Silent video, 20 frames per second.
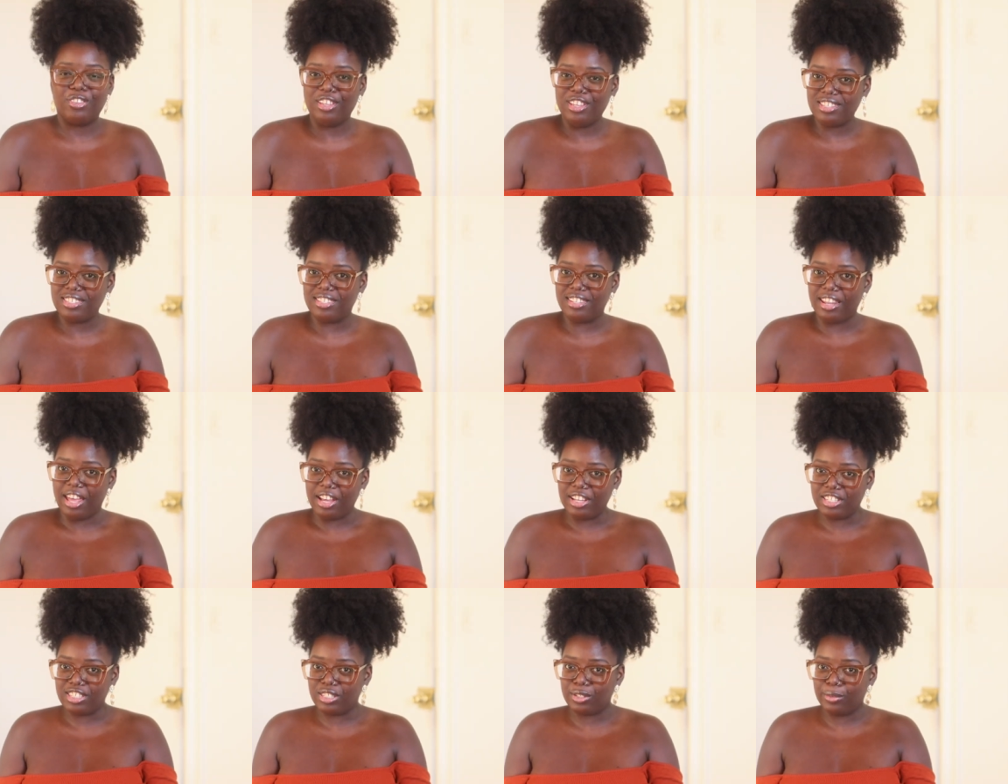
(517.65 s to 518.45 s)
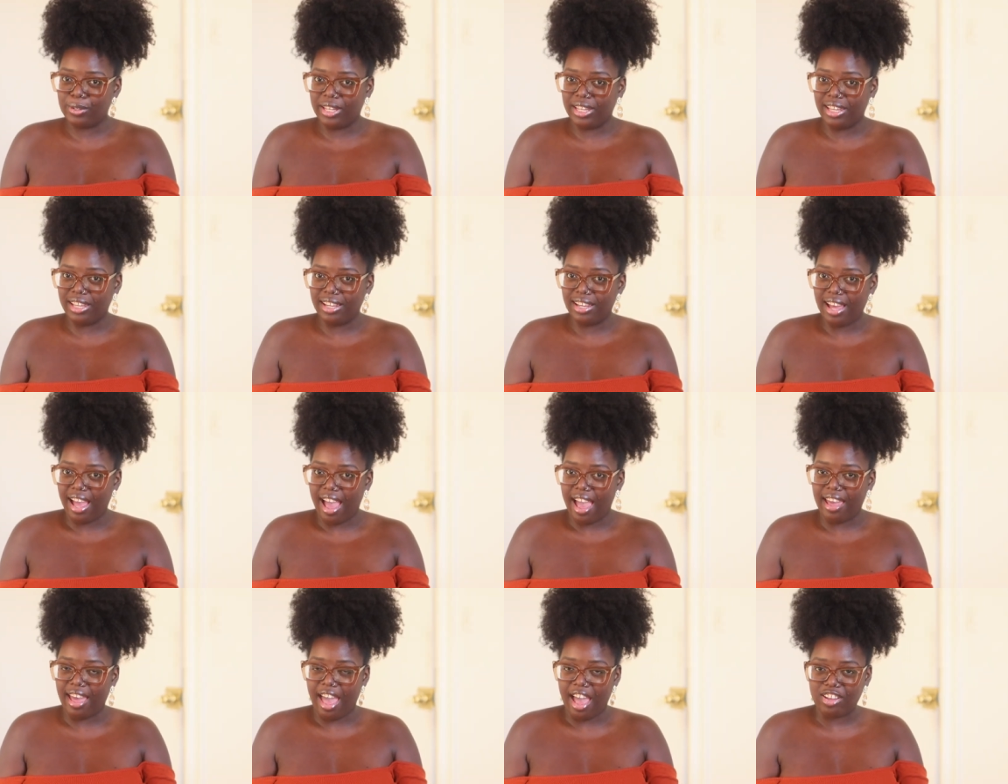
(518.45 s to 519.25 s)
this next wig, I
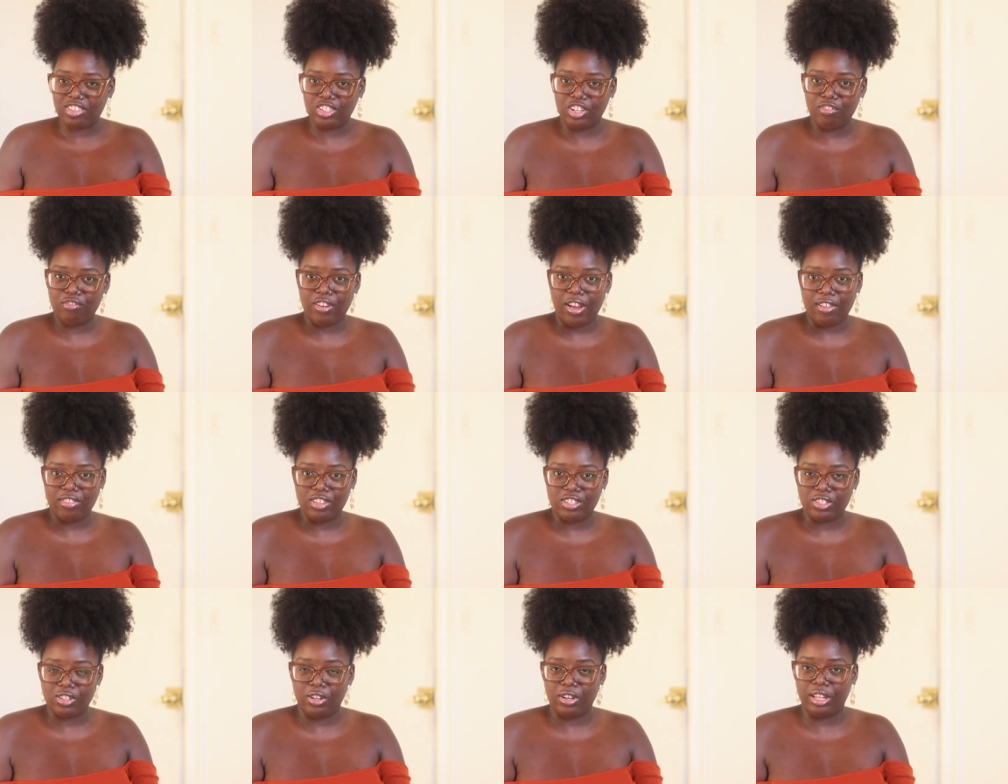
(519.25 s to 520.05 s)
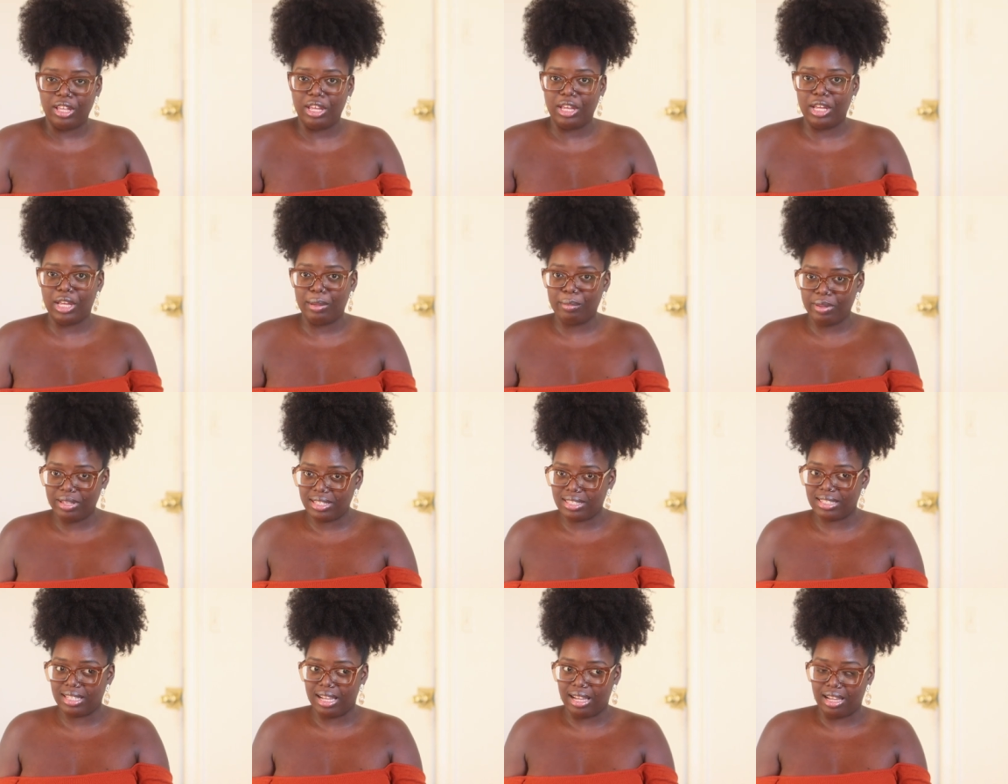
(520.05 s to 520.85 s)
actually found this on
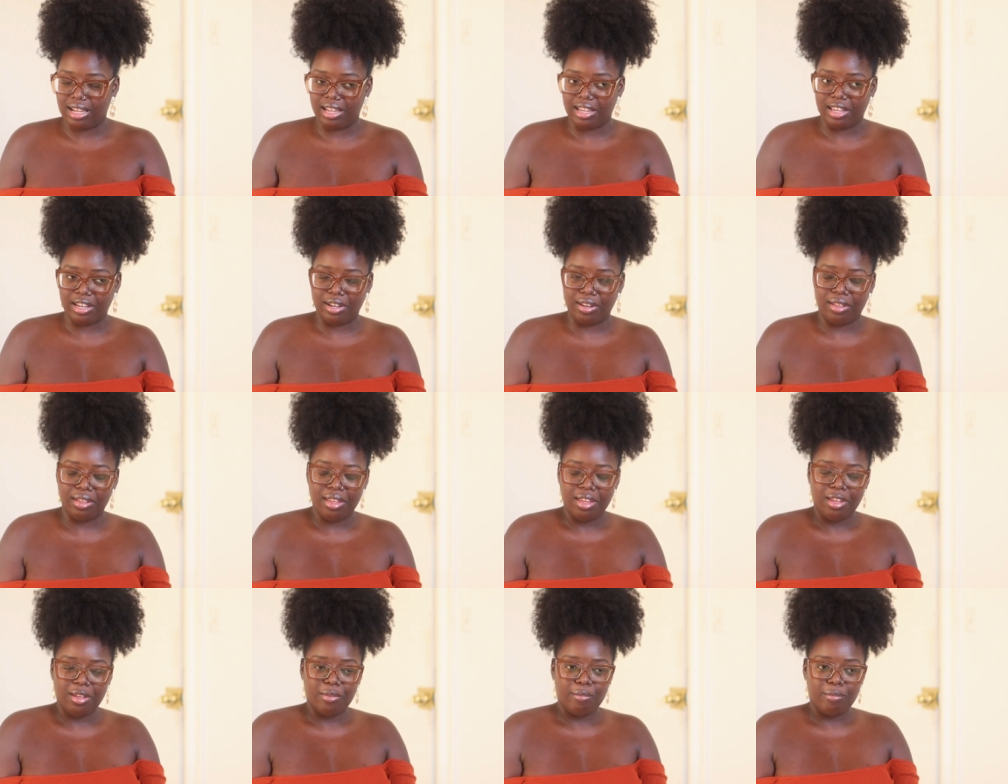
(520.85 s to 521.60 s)
Amazon